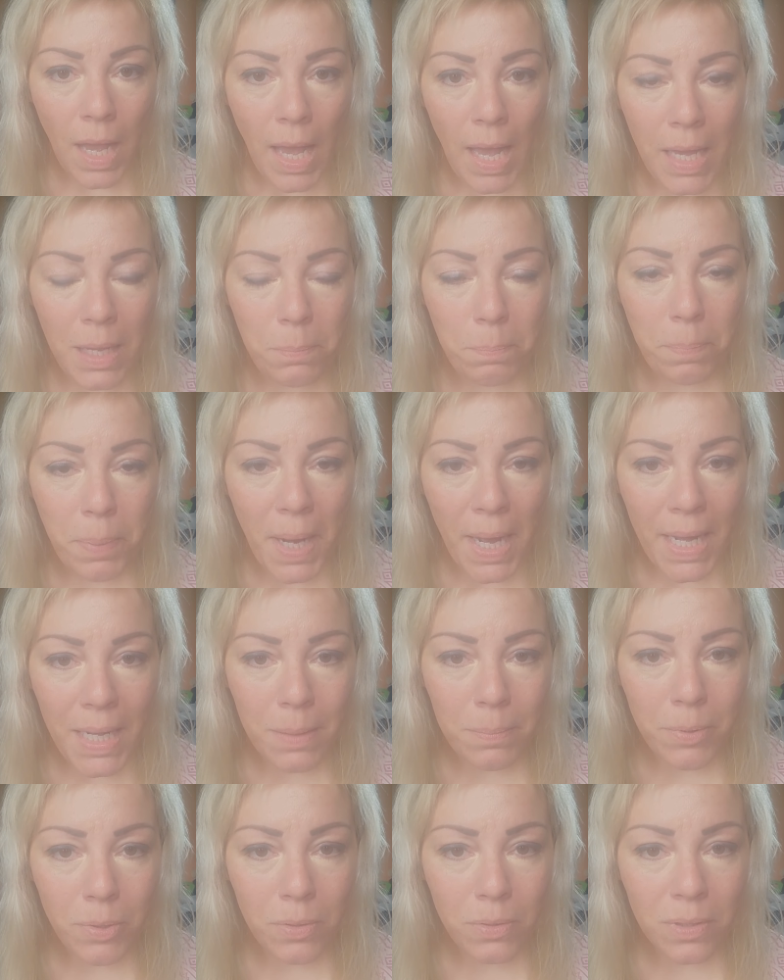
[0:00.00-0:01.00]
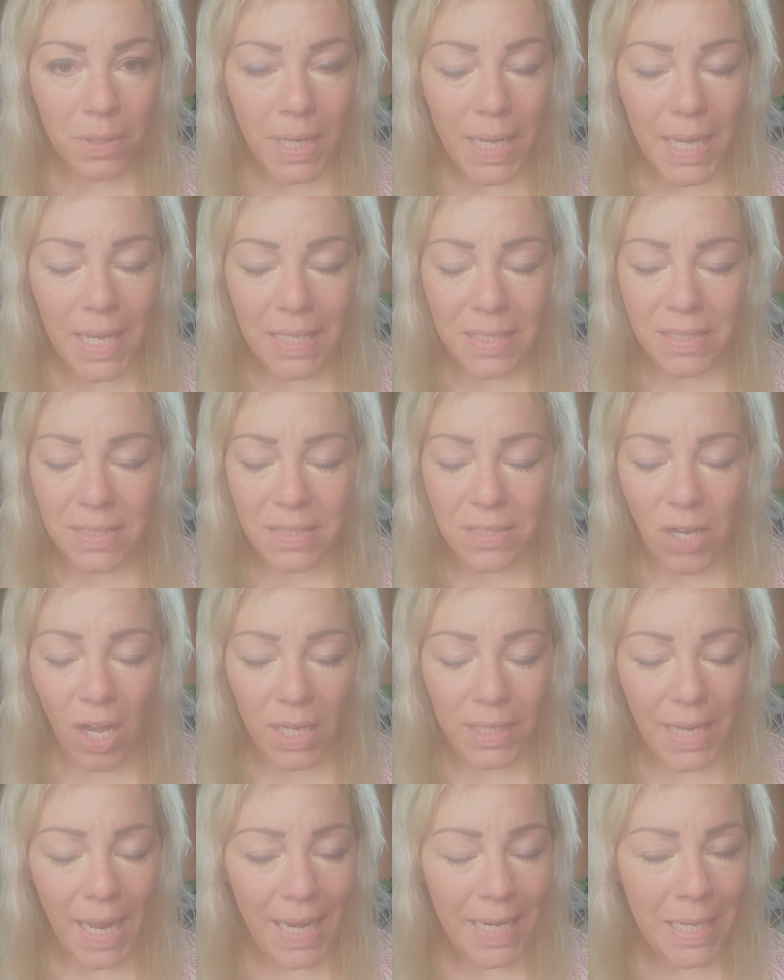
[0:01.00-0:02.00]
A Bible is
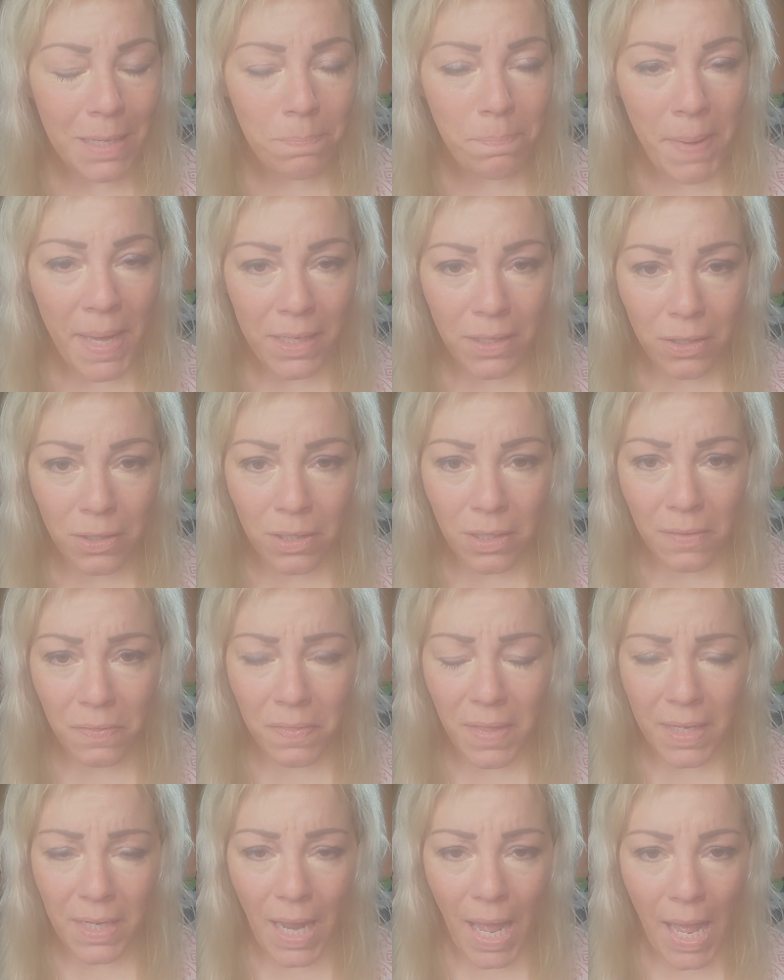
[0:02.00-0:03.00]
not any better than